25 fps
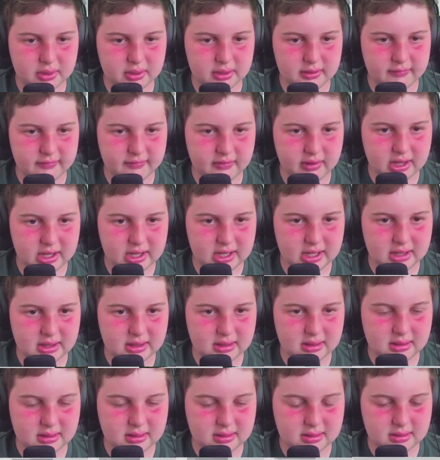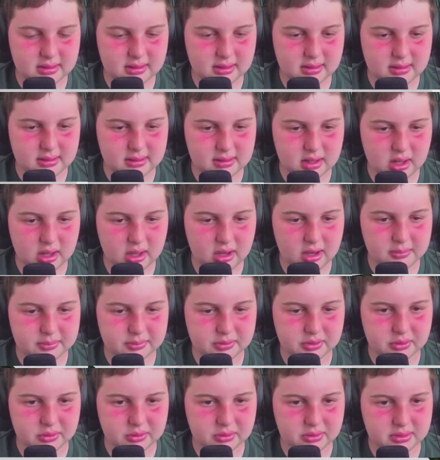in lines, this is an
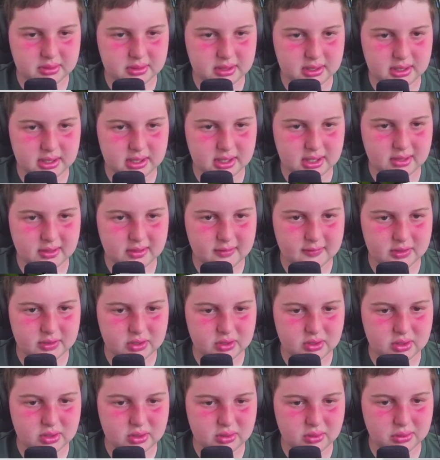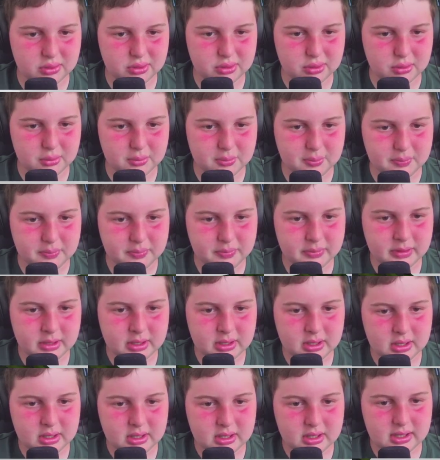optional thing. However, you can also
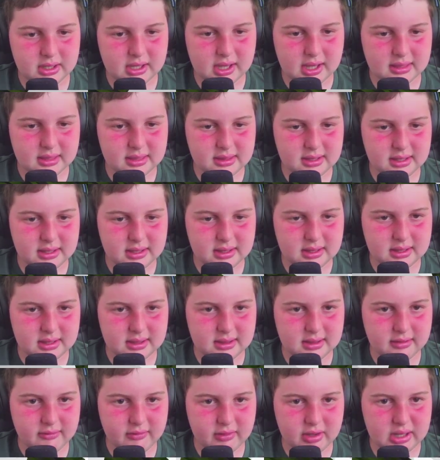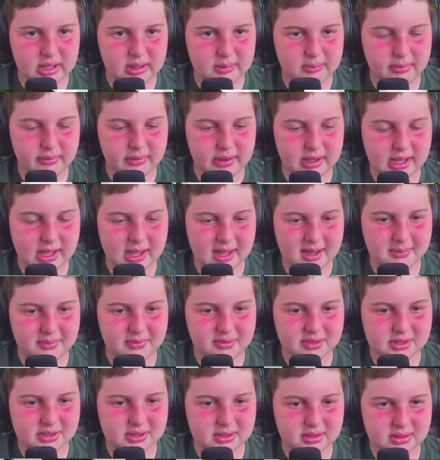get the Disneyland Play app,
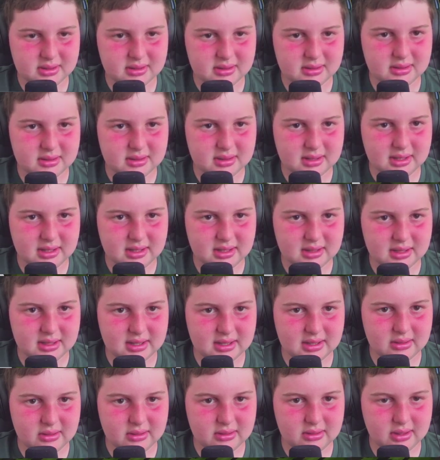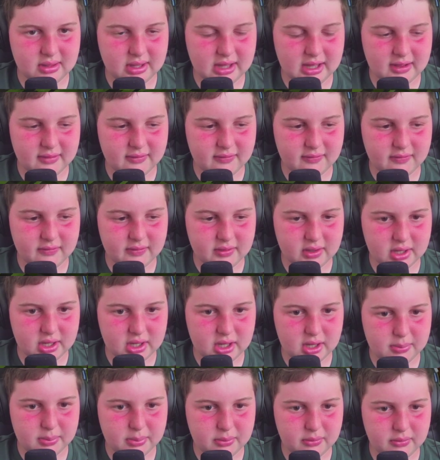which is they'll have a
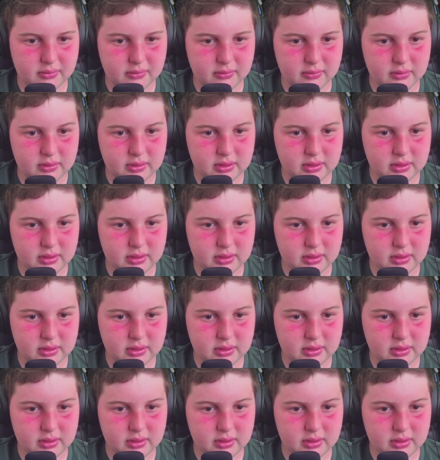couple